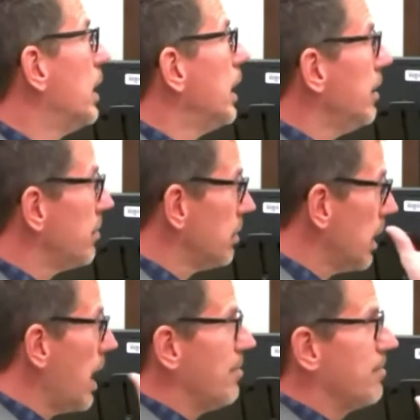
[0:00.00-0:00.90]
is
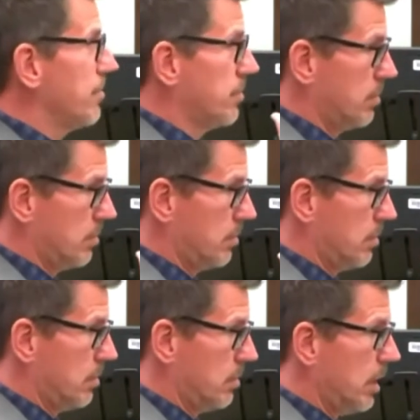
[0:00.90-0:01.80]
life
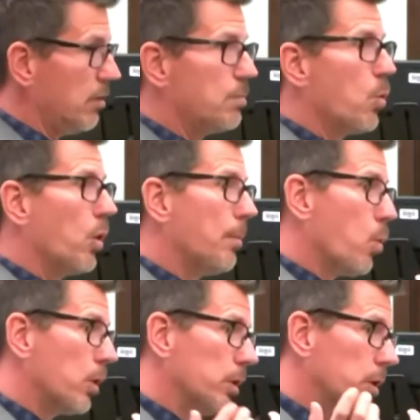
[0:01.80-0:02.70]
is more
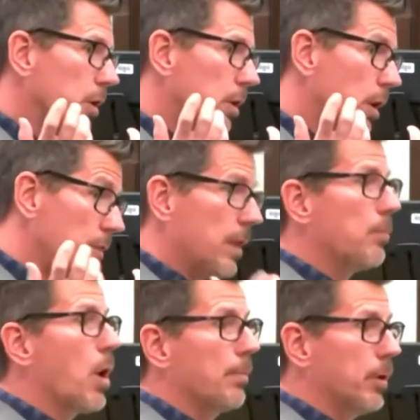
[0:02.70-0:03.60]
important than
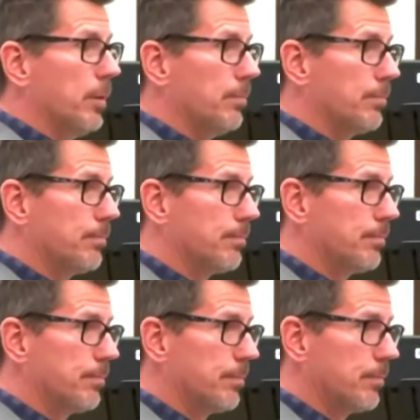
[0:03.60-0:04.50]
property.
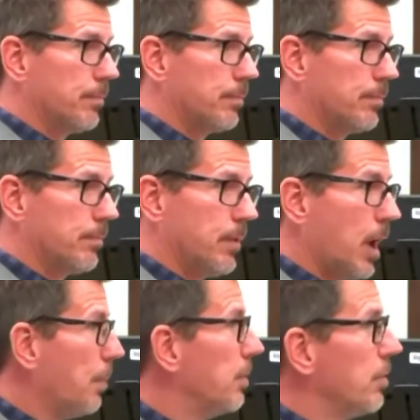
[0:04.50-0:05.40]

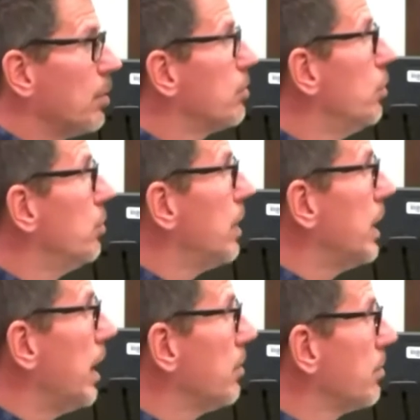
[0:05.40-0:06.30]
Up until Tuesday
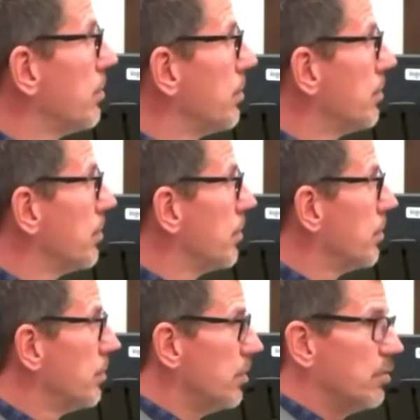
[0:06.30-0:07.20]
night,
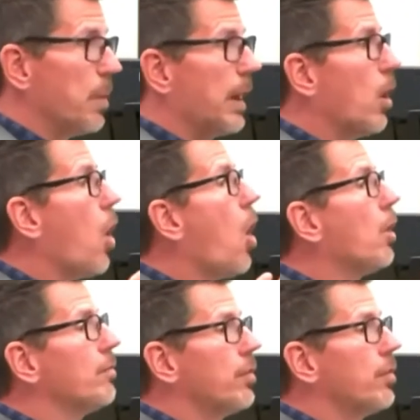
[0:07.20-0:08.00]
despite all the